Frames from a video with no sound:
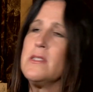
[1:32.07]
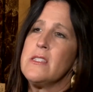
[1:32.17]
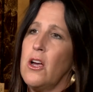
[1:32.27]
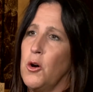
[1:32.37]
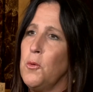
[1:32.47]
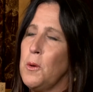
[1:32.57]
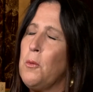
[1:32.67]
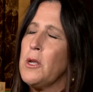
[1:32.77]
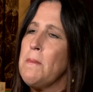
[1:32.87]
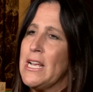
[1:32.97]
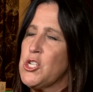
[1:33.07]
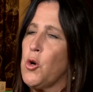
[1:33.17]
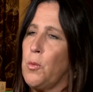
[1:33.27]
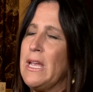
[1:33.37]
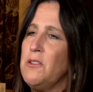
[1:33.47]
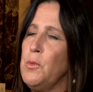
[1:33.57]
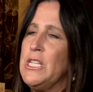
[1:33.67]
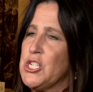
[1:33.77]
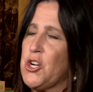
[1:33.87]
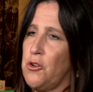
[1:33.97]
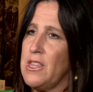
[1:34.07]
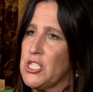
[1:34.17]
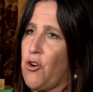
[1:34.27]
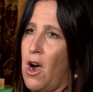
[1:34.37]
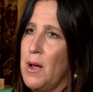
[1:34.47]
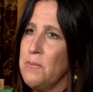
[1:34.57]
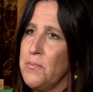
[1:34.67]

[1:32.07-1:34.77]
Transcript: So we want to make sure we, we deter this crime.